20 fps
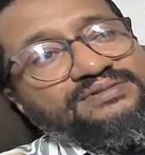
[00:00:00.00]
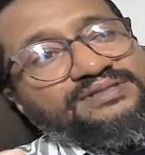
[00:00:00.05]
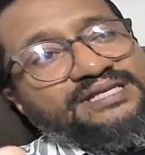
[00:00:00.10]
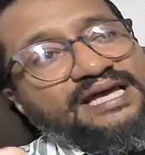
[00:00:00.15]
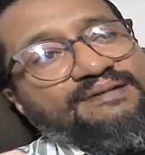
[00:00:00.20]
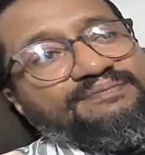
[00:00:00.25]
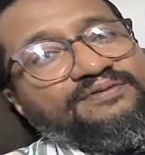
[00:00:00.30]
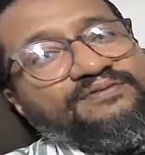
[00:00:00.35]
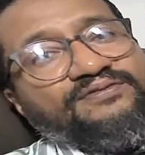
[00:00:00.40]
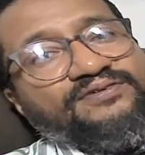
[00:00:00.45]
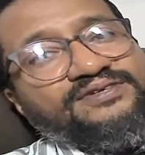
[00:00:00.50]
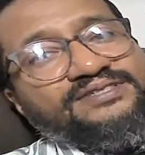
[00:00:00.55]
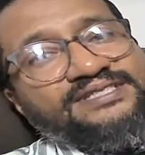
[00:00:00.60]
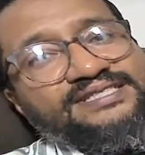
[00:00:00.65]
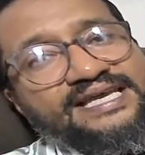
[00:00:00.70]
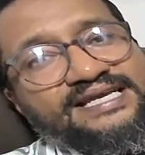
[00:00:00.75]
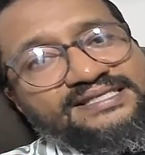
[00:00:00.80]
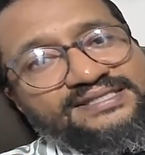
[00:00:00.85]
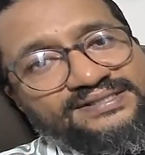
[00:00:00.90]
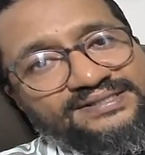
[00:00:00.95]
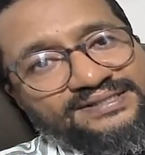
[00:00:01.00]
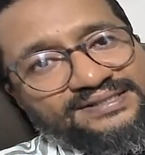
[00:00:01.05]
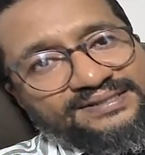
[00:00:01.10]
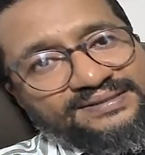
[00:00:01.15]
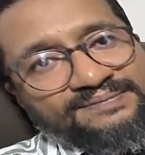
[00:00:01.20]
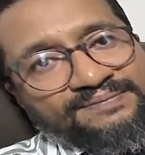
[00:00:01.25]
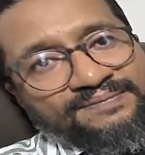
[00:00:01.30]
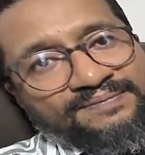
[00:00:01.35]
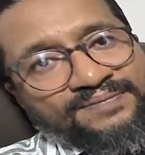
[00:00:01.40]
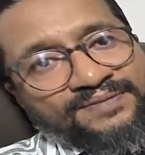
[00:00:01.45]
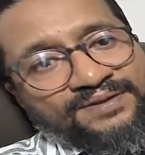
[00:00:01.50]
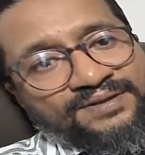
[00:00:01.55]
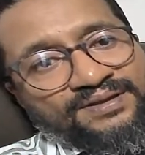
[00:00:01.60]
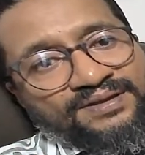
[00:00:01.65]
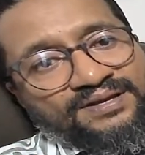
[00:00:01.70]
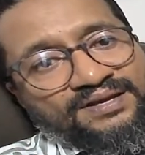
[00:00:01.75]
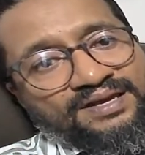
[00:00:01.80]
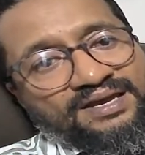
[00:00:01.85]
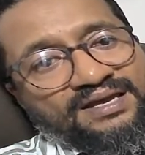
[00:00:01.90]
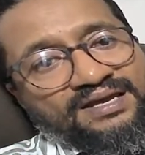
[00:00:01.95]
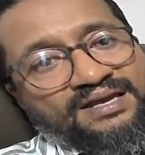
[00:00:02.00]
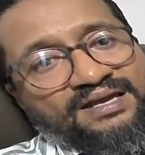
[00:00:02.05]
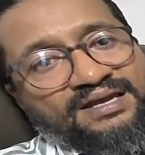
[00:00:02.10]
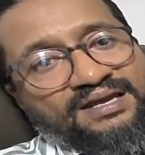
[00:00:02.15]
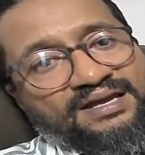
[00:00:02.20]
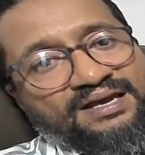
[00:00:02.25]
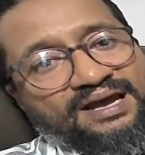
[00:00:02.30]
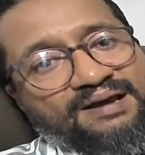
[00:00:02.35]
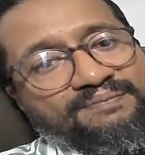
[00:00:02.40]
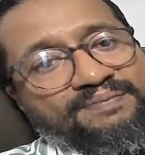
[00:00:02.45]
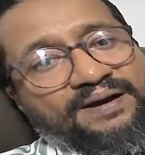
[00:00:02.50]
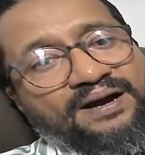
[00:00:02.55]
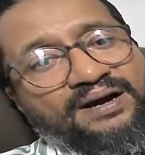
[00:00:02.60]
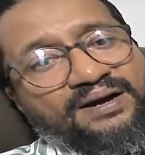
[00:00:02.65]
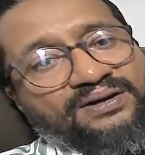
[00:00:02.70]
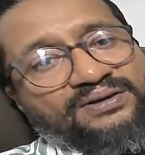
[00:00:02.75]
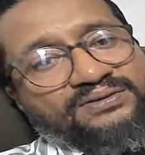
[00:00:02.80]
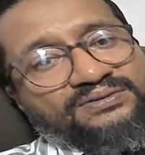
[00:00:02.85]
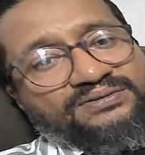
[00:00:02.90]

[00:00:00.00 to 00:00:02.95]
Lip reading: type of consensus about